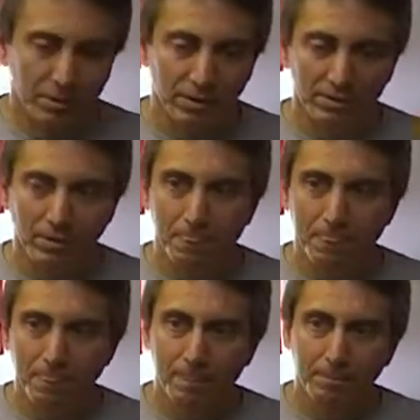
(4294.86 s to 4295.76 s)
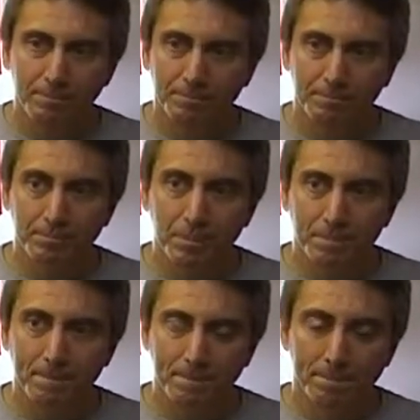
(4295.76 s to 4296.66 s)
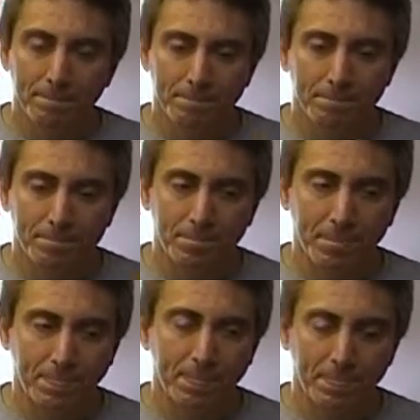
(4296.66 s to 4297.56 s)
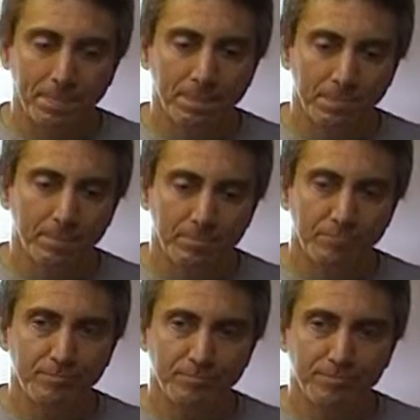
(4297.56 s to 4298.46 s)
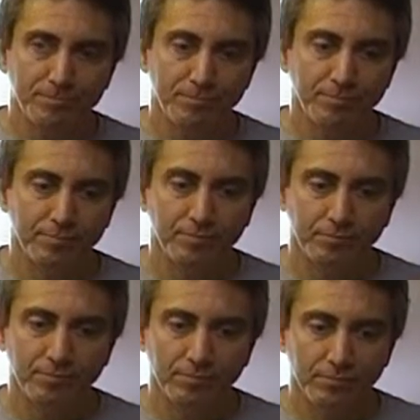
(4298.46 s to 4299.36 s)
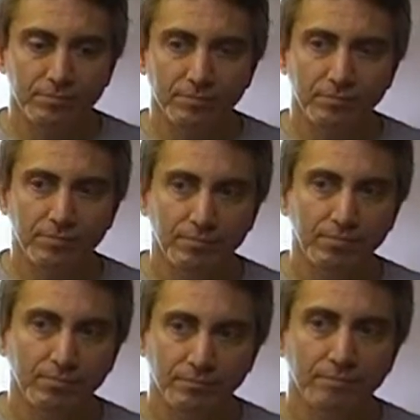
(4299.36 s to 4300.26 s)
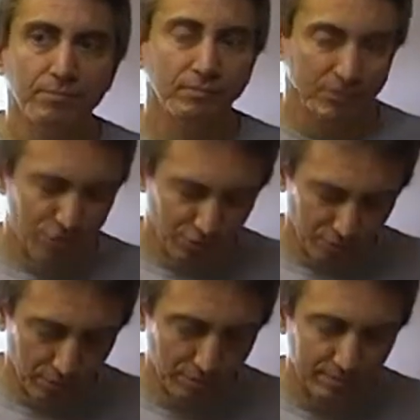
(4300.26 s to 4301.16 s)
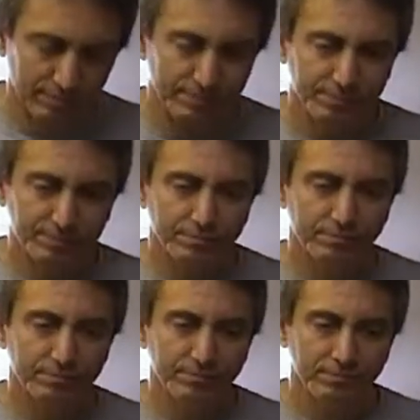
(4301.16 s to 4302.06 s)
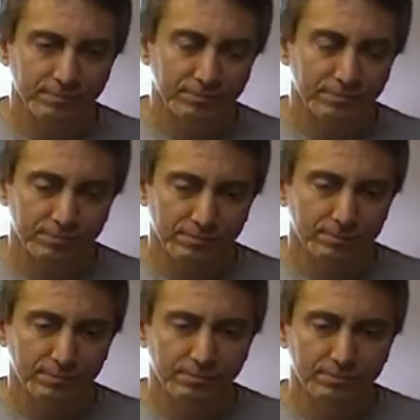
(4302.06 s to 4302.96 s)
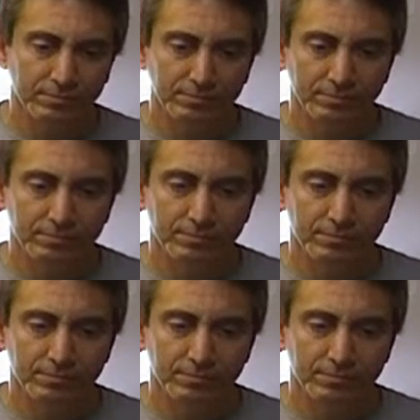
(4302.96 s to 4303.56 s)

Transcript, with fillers: Obama went in office, there were two years without any. True. But all of these years,